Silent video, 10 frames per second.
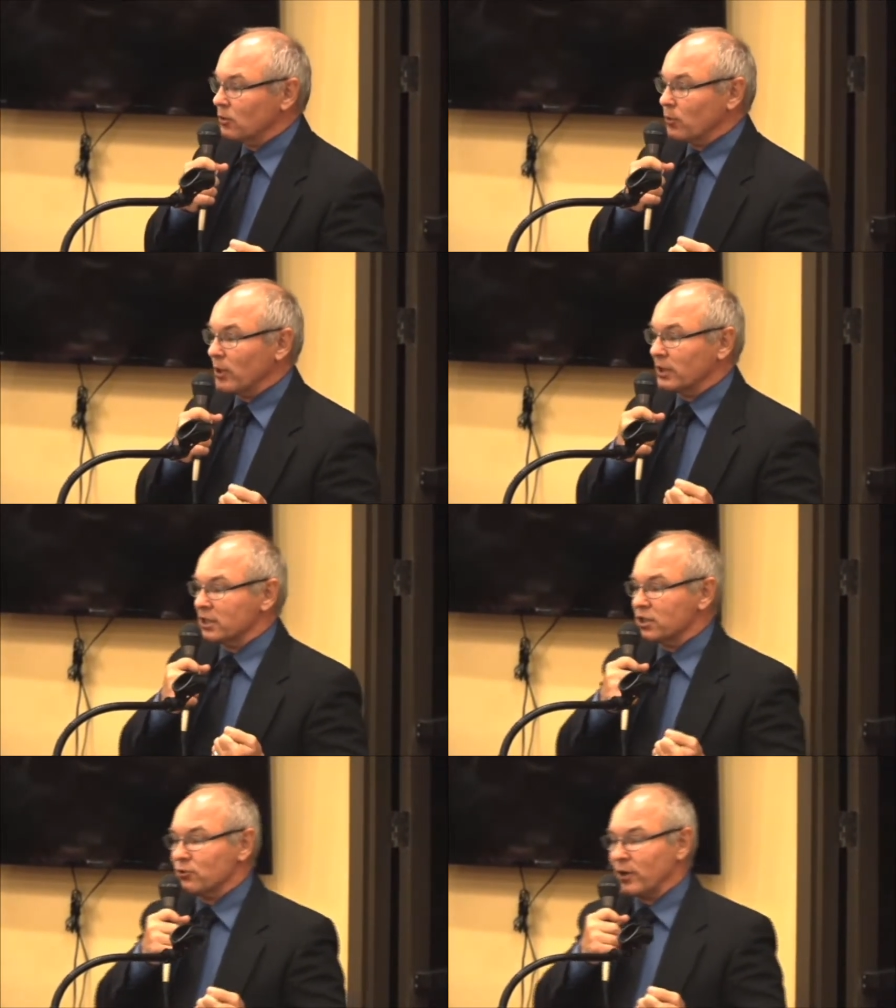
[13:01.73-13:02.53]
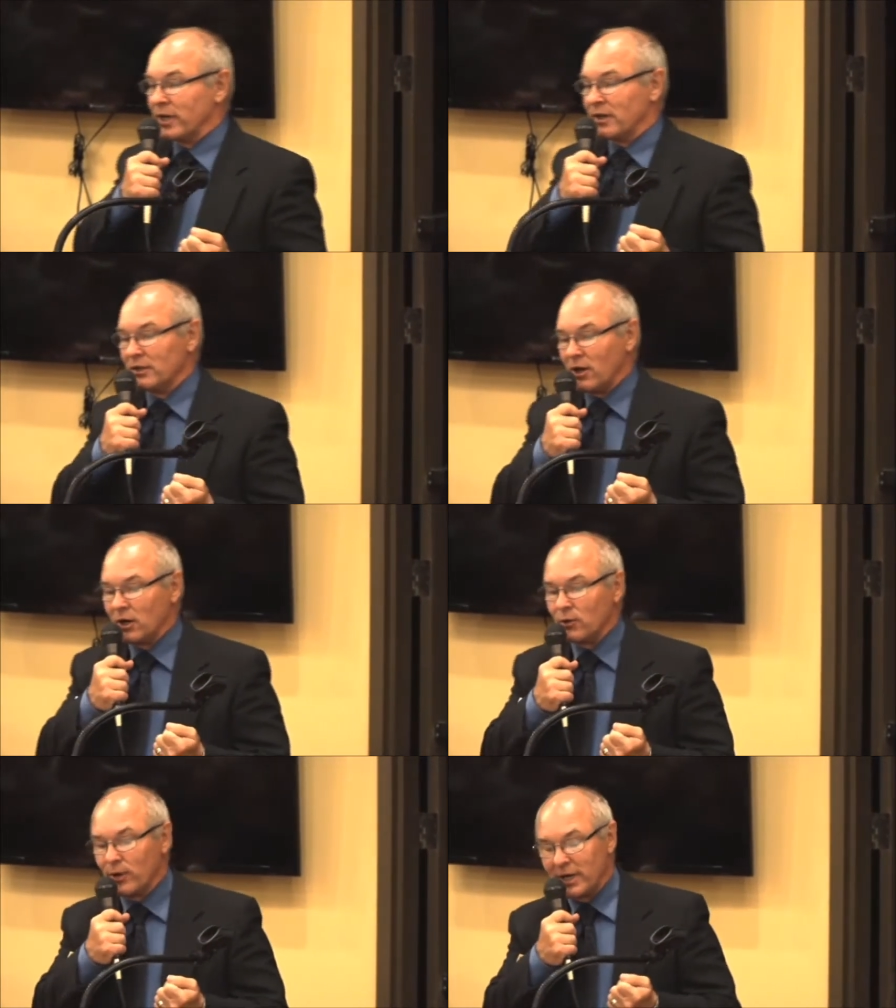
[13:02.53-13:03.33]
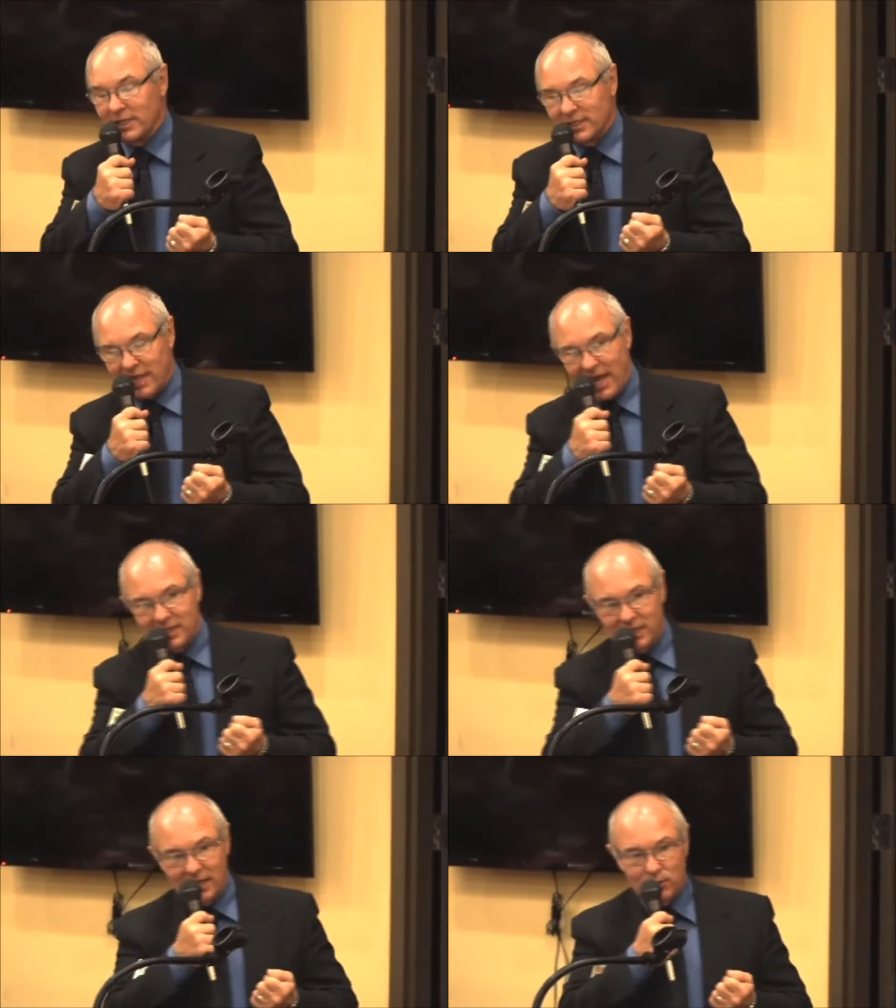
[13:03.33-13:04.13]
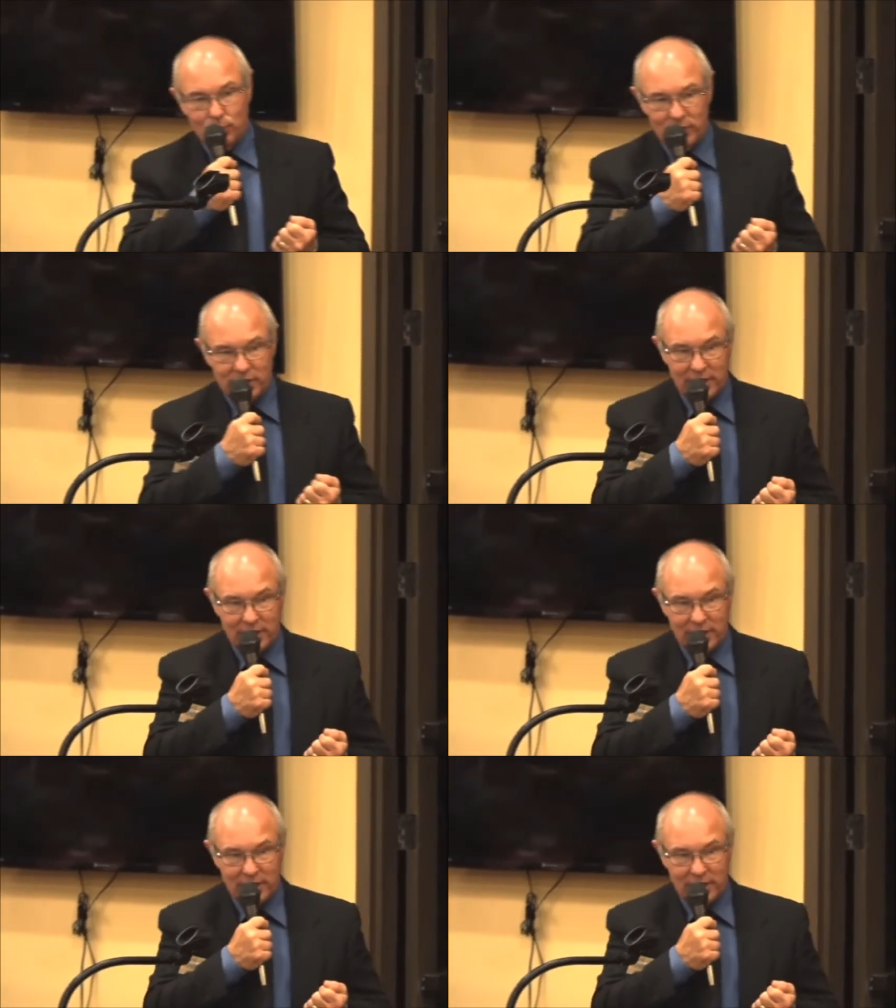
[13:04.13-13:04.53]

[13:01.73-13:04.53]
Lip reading: We're going to strengthen our greatest asset, which